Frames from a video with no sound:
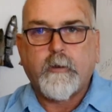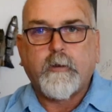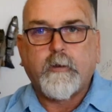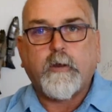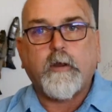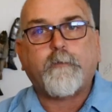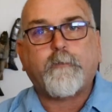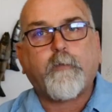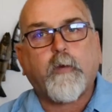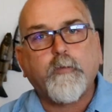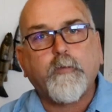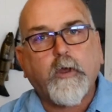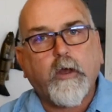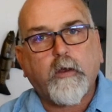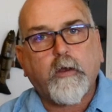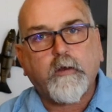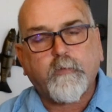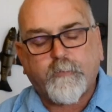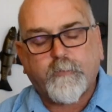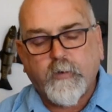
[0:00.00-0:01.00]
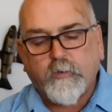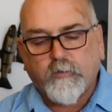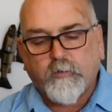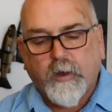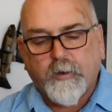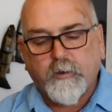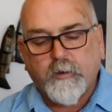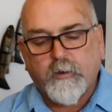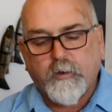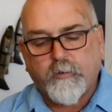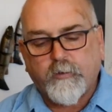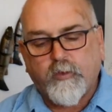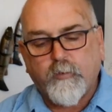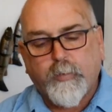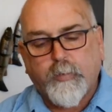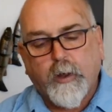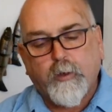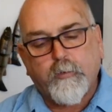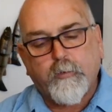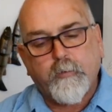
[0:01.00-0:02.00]
If I'm going to fish underneath the
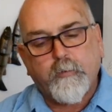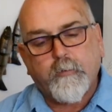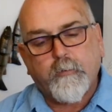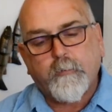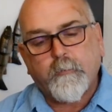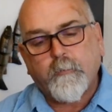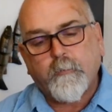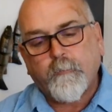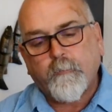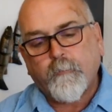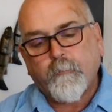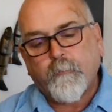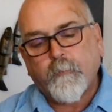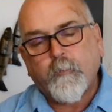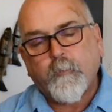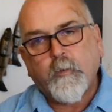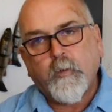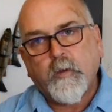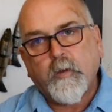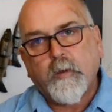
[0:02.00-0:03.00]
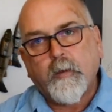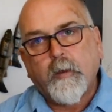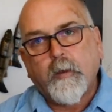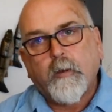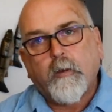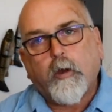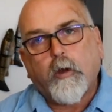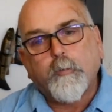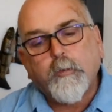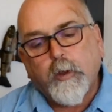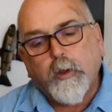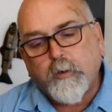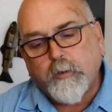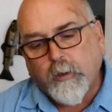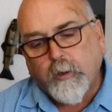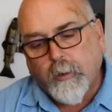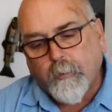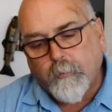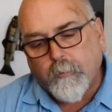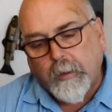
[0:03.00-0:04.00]
boat, I'm going to
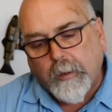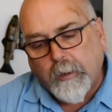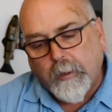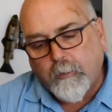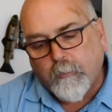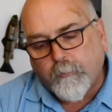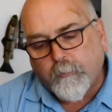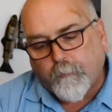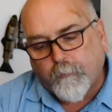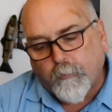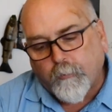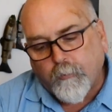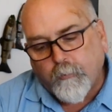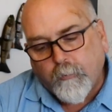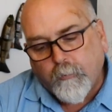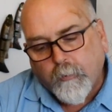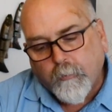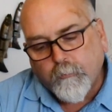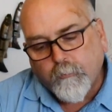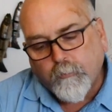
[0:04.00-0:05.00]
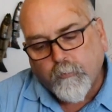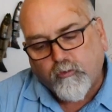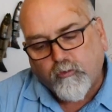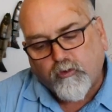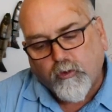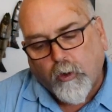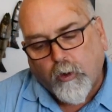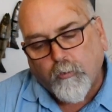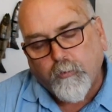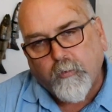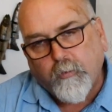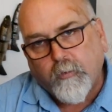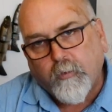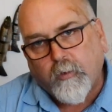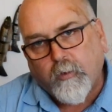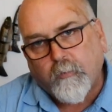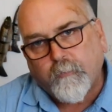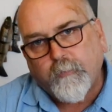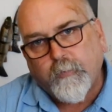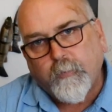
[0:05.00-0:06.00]
go in through the shoulder
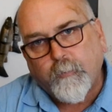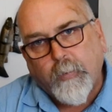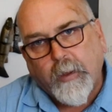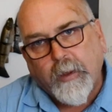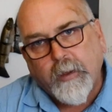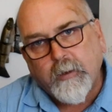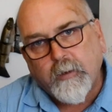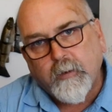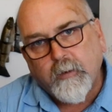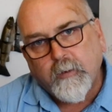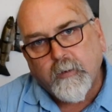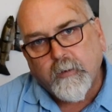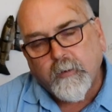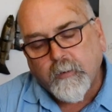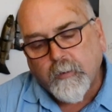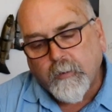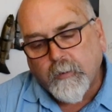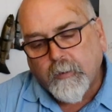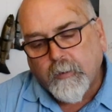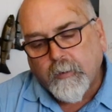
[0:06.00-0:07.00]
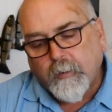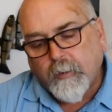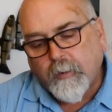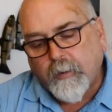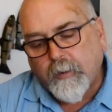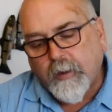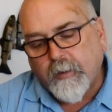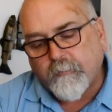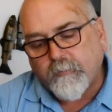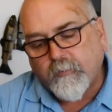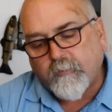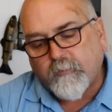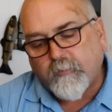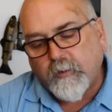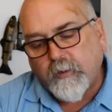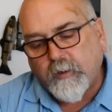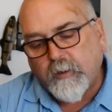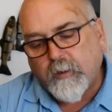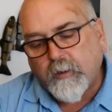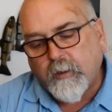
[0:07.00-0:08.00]
of the bait and have it
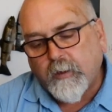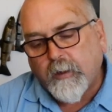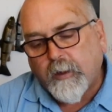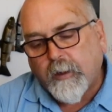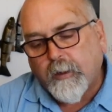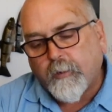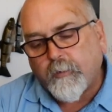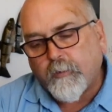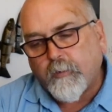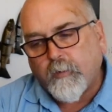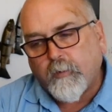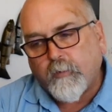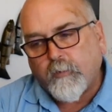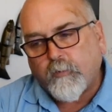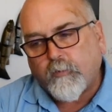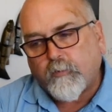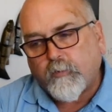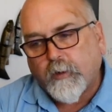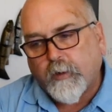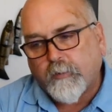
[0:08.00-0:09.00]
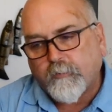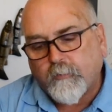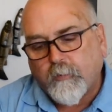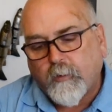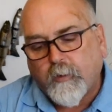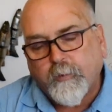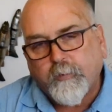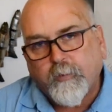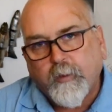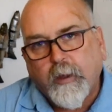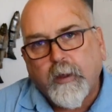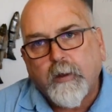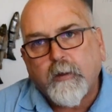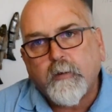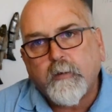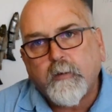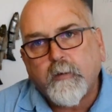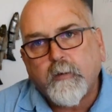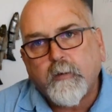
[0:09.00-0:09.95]
sitting out just like that.